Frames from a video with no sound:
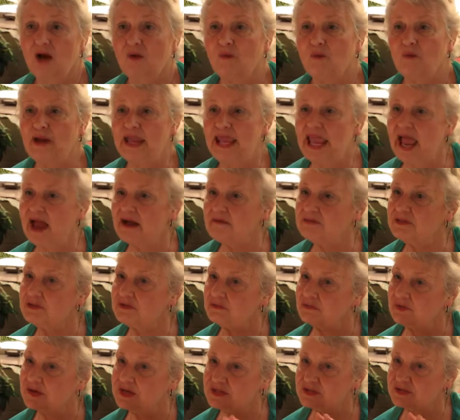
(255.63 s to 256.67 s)
We have the
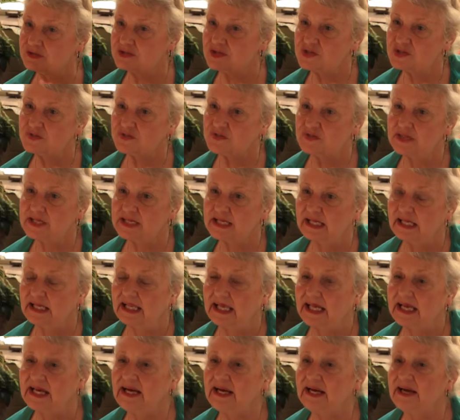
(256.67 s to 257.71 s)
resource for the
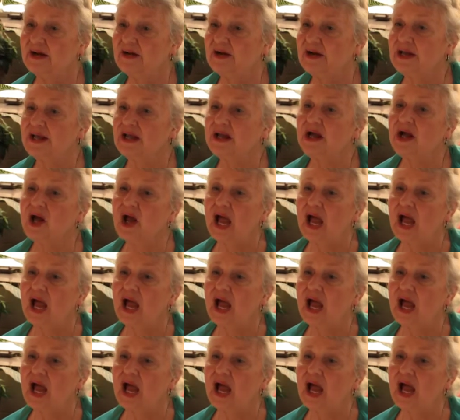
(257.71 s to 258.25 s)
Atlanta area,